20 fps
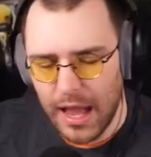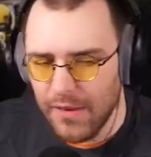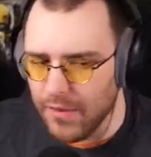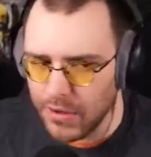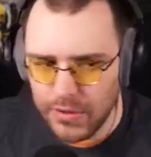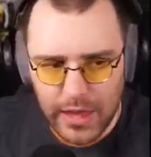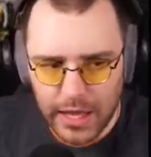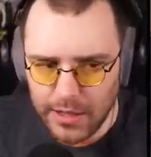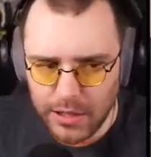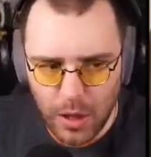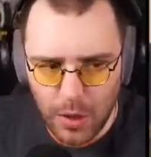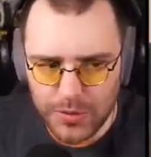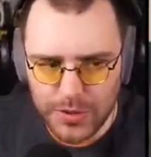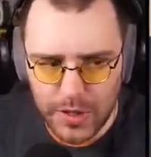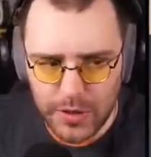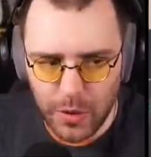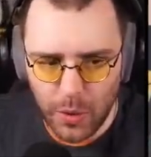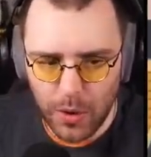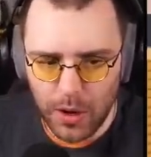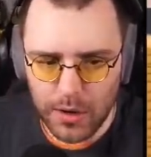They close the
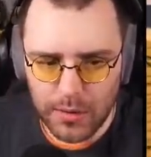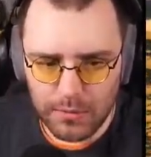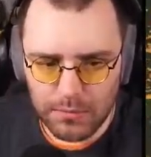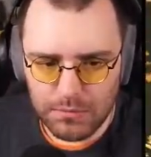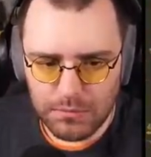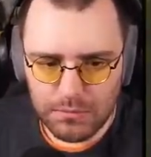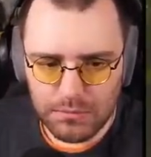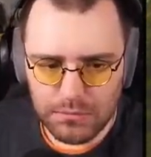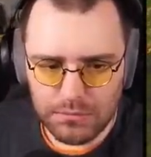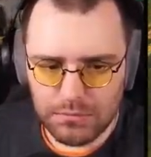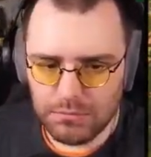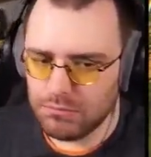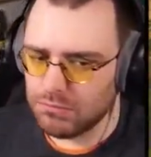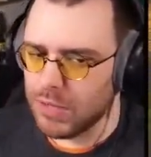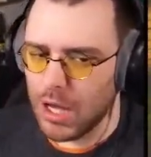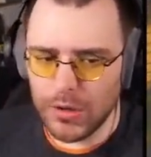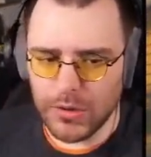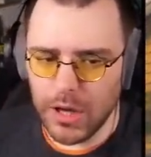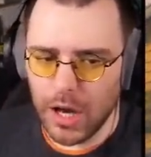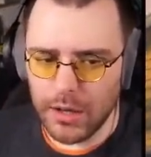door.
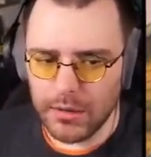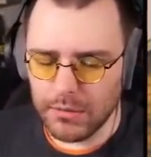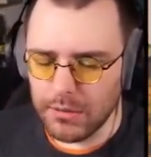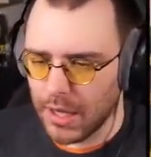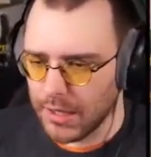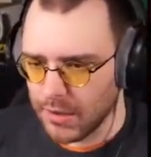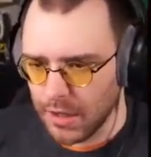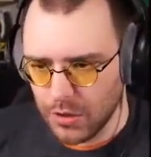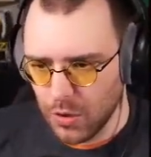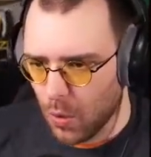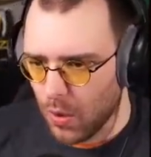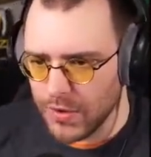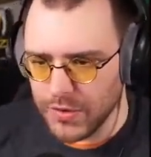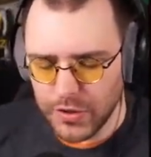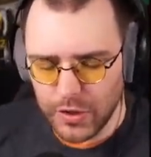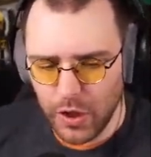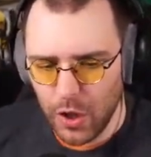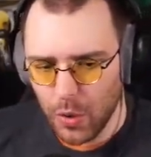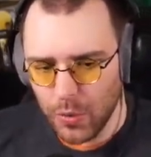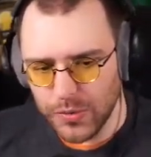They're done. Like the door is
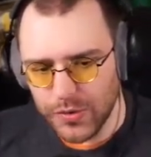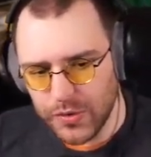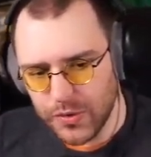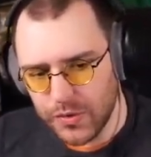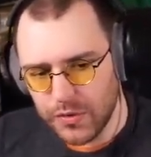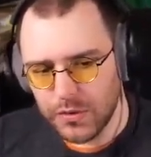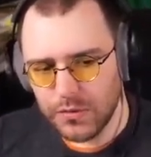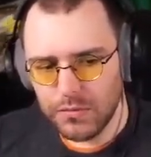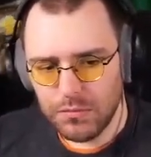closed.